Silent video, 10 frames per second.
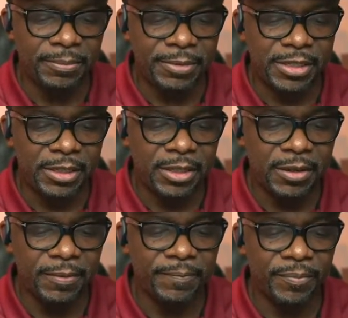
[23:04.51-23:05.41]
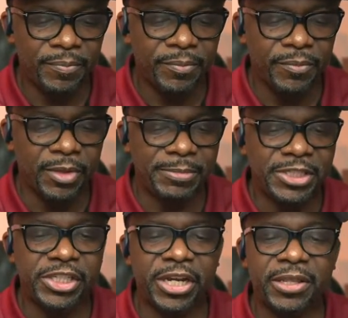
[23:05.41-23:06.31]
Let me
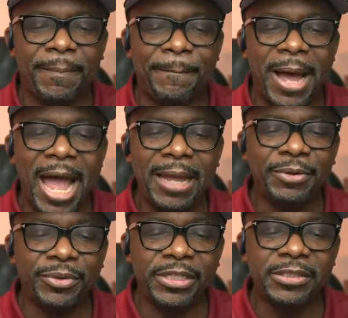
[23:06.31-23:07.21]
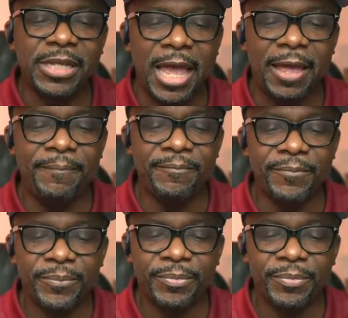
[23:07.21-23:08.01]
let me share the Bible this time